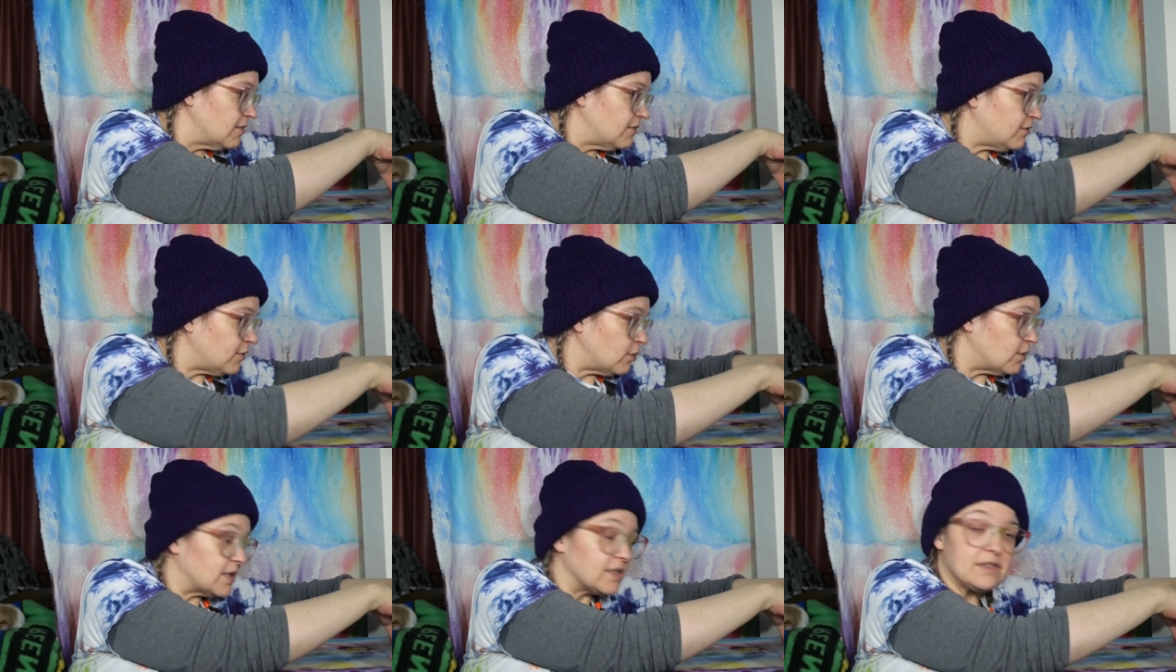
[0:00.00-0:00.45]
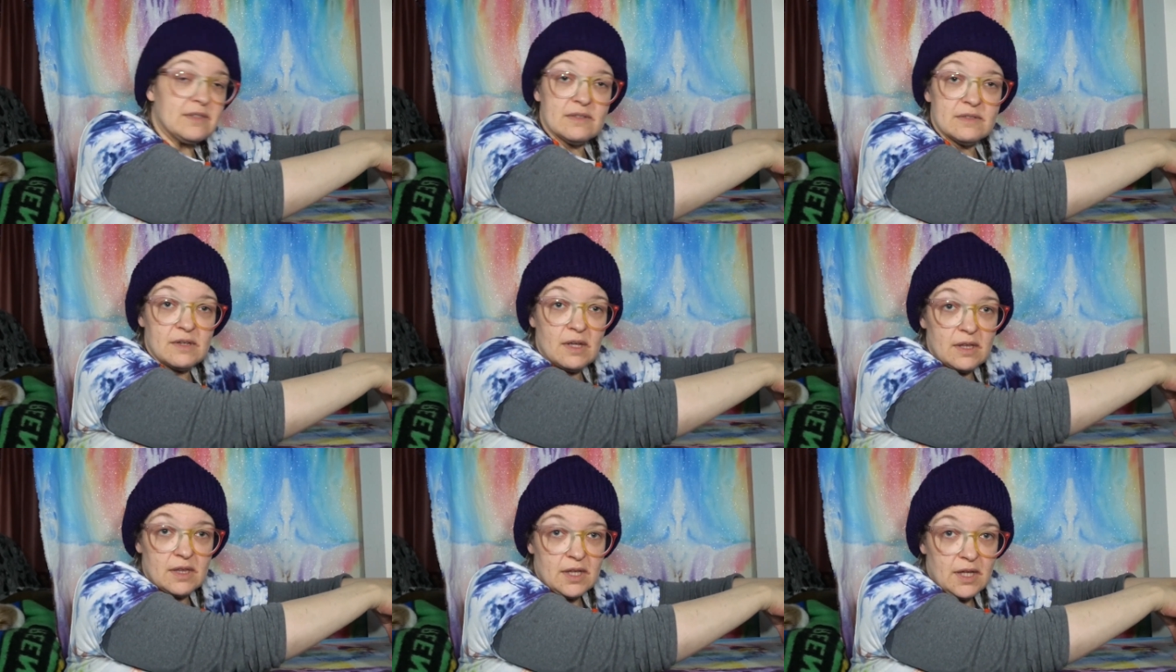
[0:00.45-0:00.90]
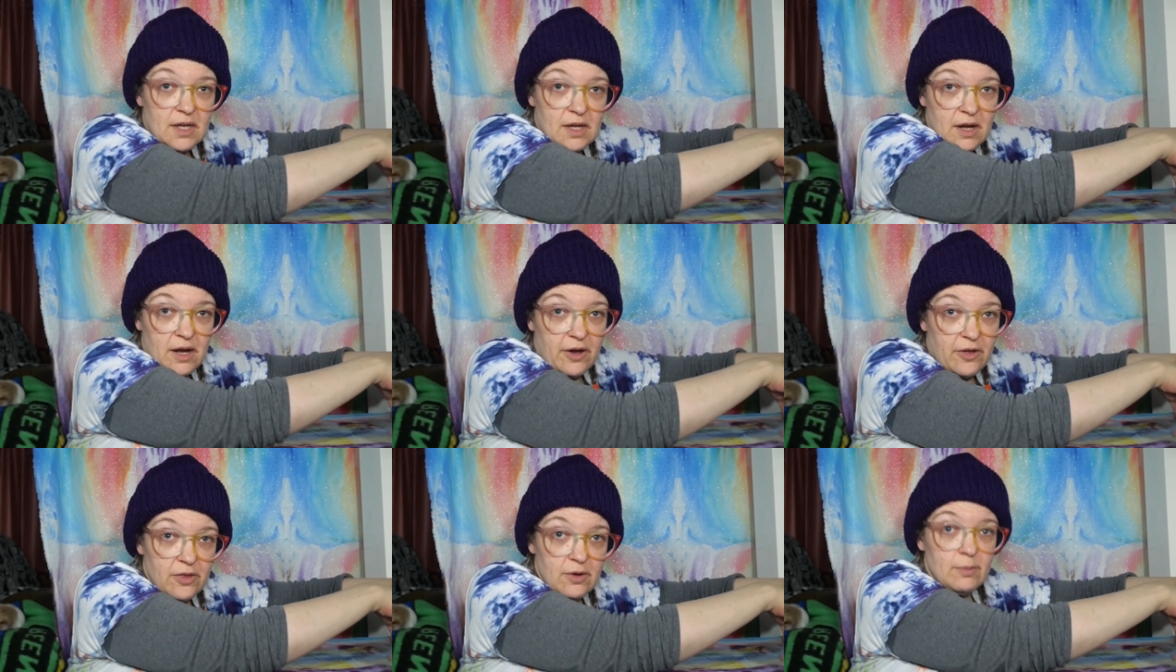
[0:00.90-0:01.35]
focuses on the
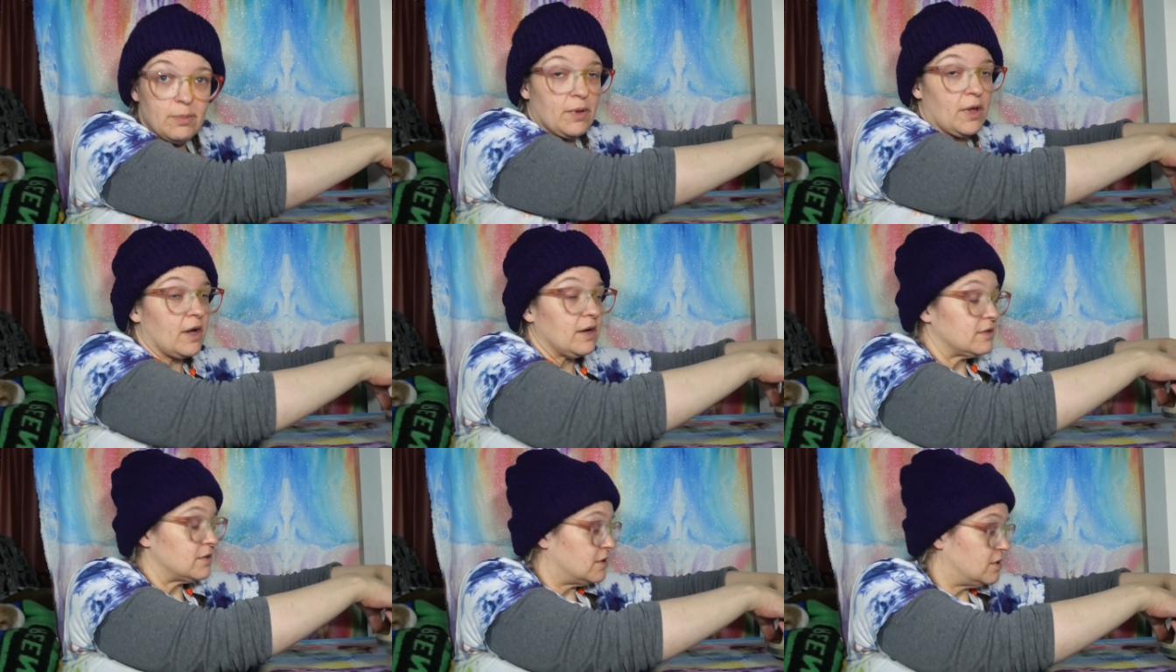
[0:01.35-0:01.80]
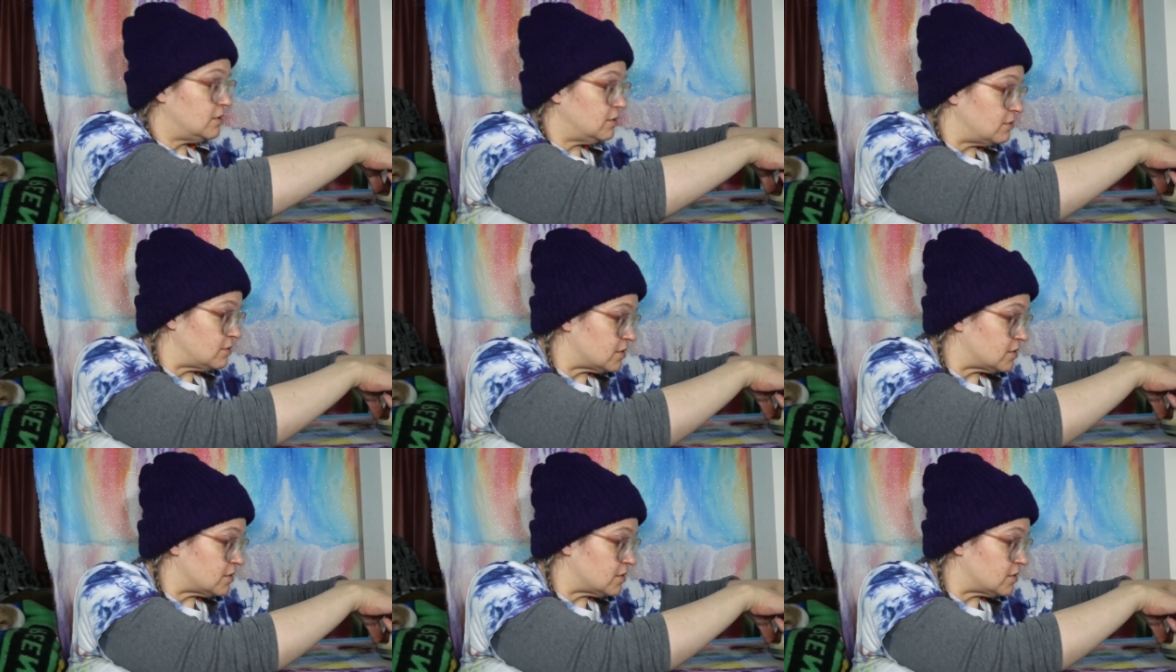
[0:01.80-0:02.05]
other blocks too.